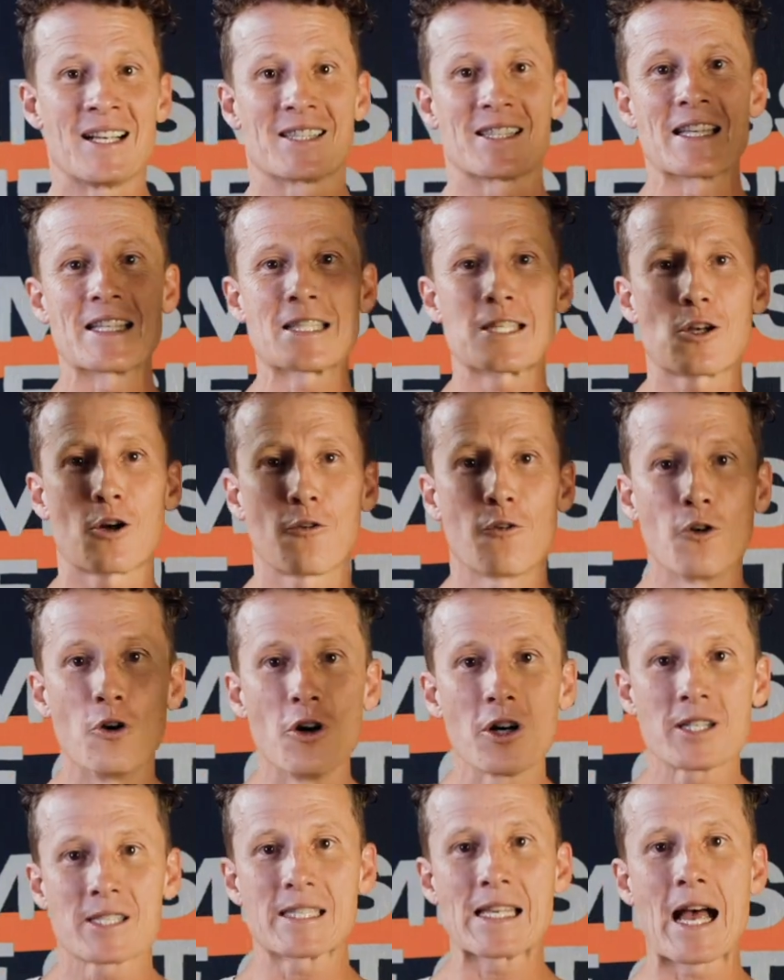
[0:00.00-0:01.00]
Zinzendorf
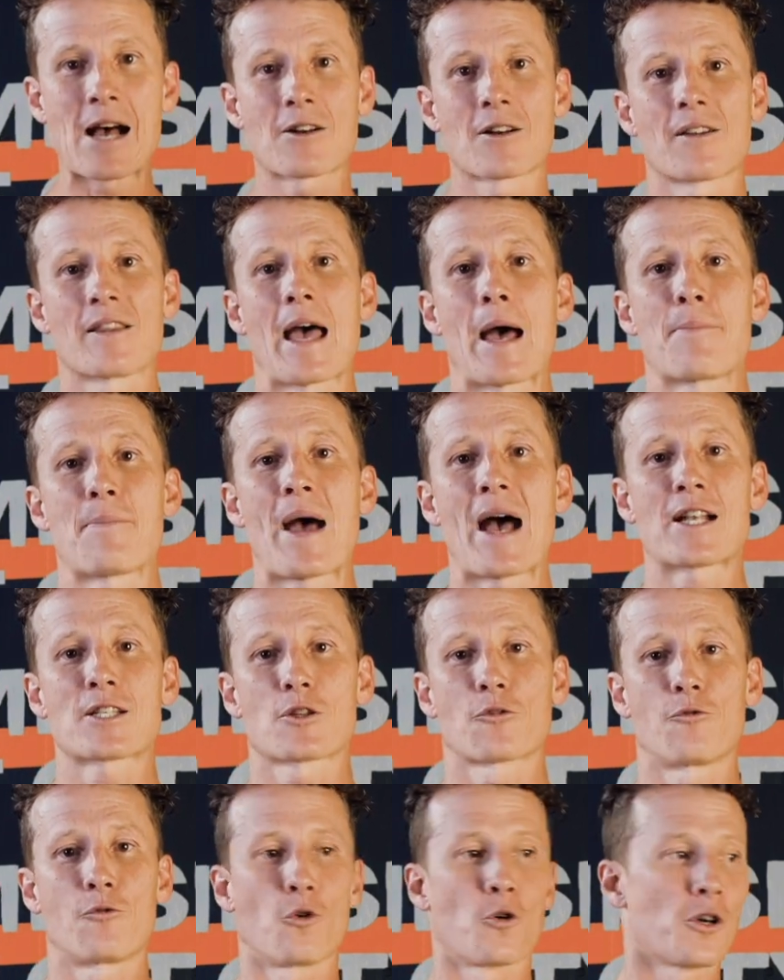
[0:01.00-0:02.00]
looks down on that
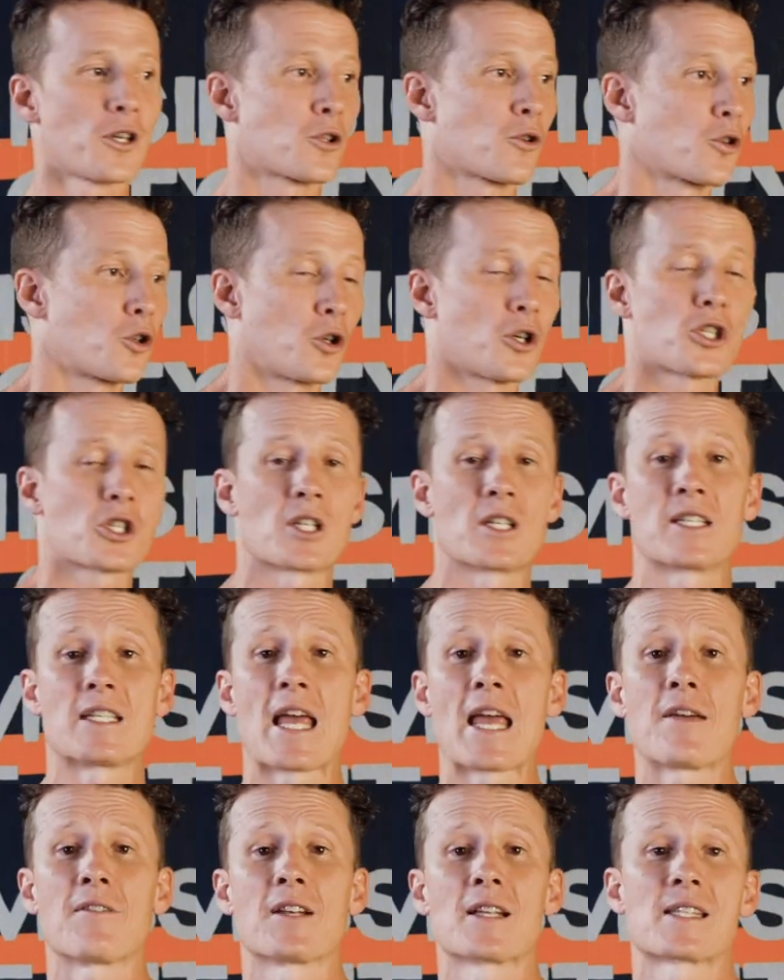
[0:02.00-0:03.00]
patch of forest with Christian
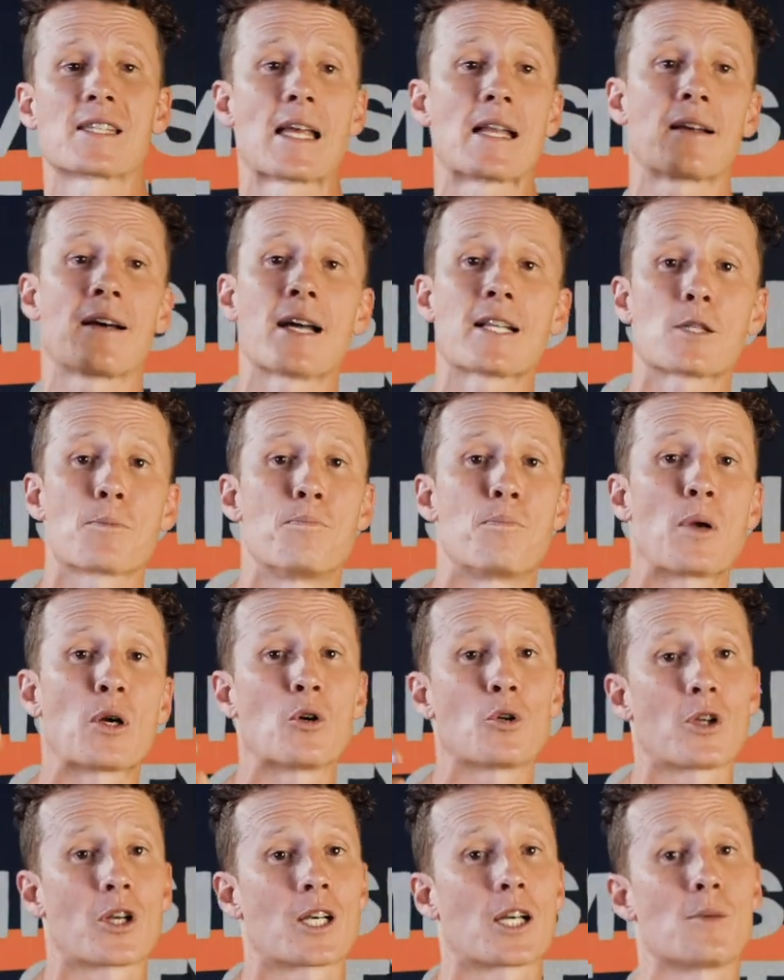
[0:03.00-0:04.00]
David and said, let's
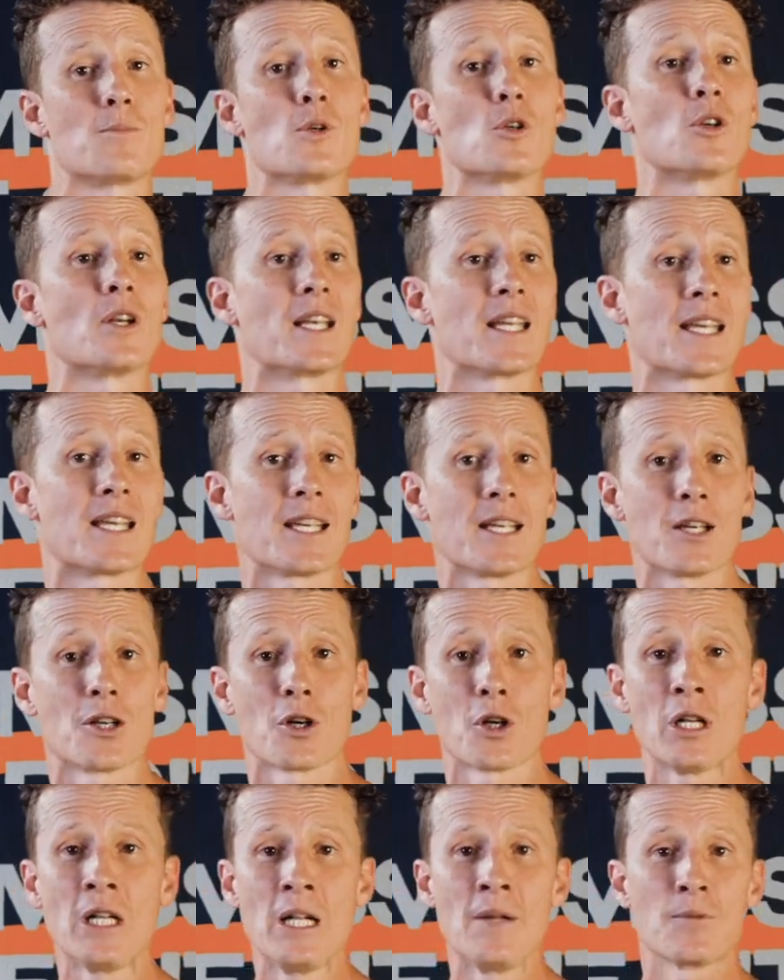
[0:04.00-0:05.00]
build a community
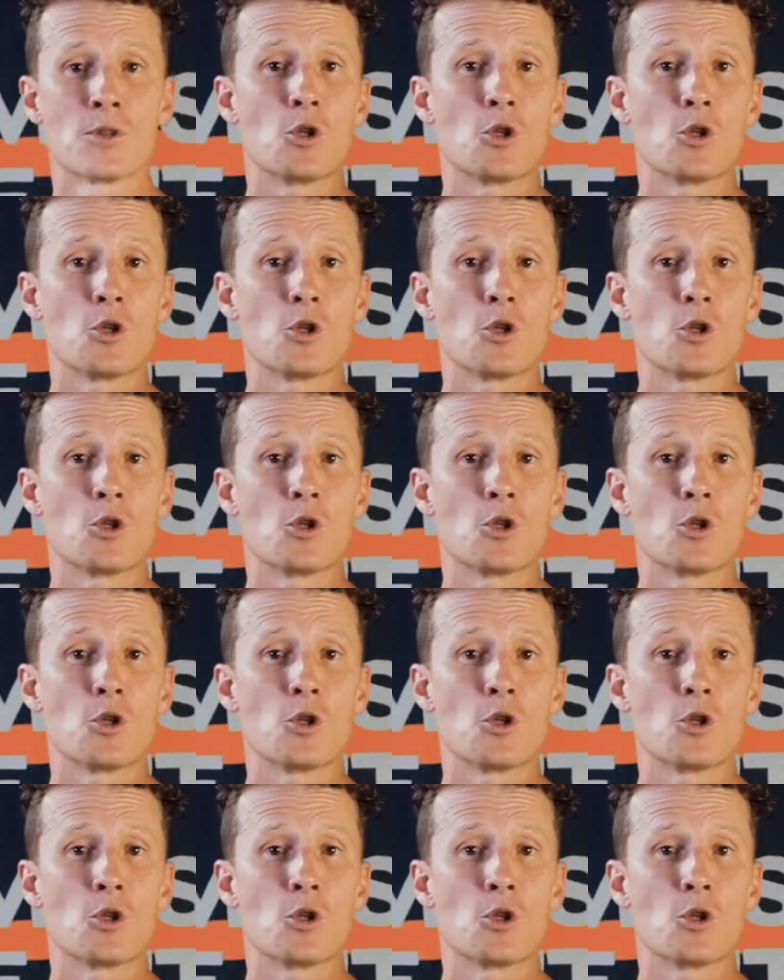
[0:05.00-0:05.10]
here.